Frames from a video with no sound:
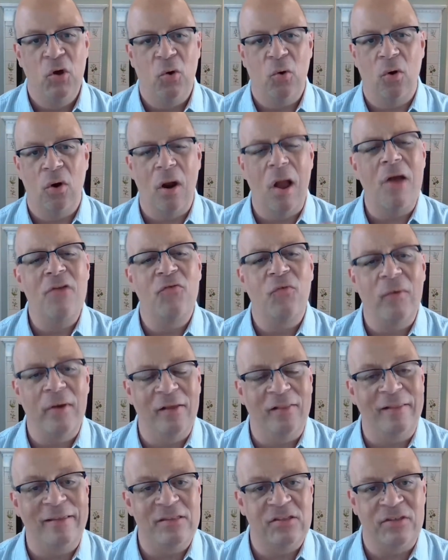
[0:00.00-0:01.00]
or
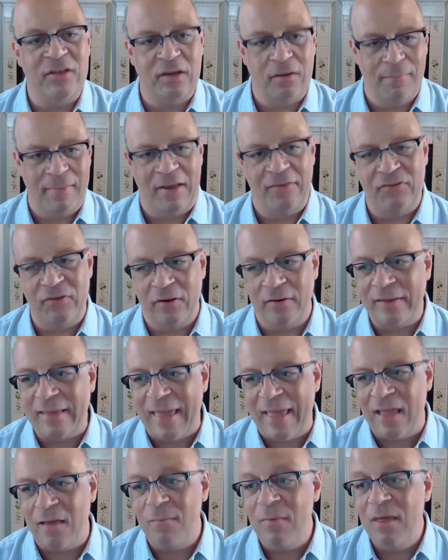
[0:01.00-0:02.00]
unrealistic about their
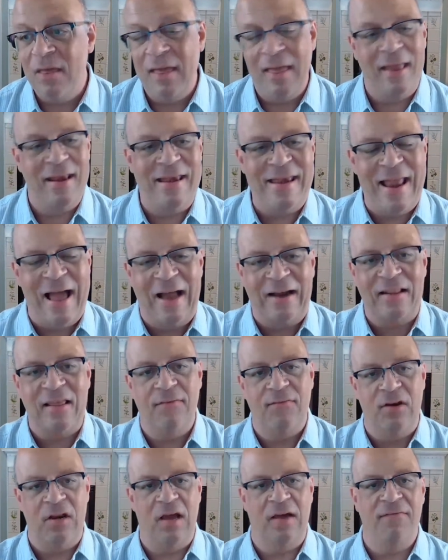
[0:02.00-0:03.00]
game and not
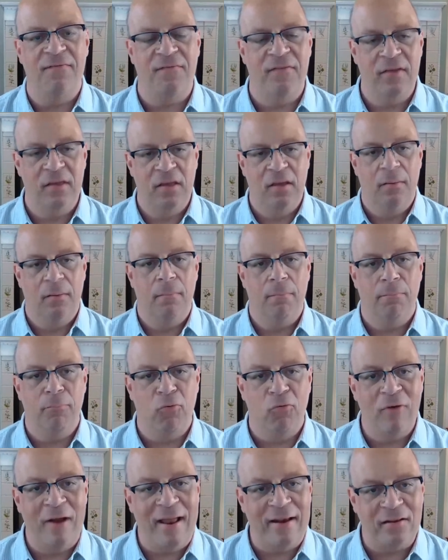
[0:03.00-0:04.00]
give enough
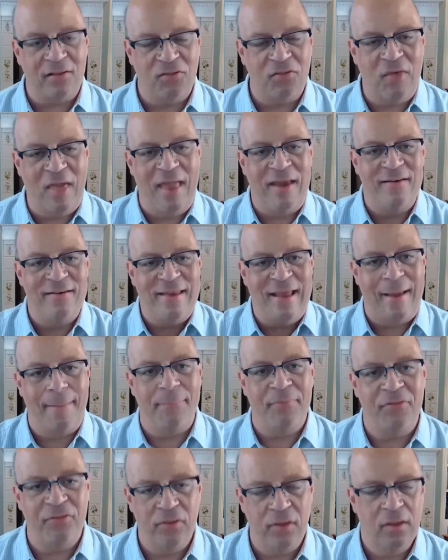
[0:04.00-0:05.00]
breadth and
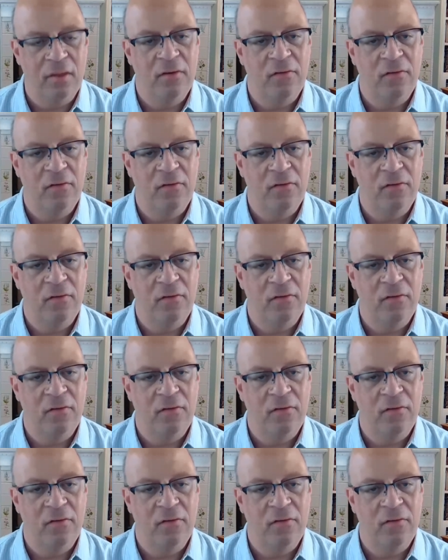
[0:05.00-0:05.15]
depth